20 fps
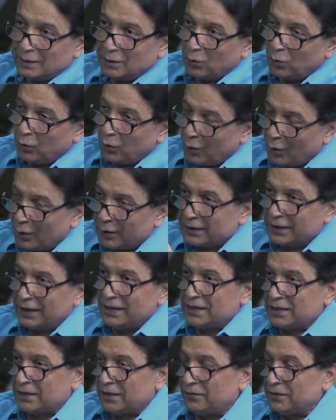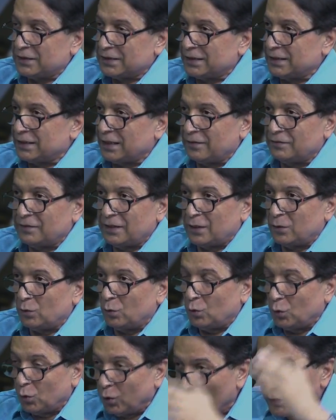All three services have their
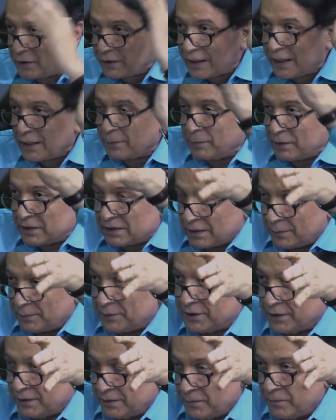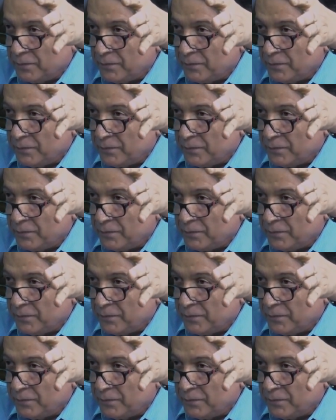own threat perception.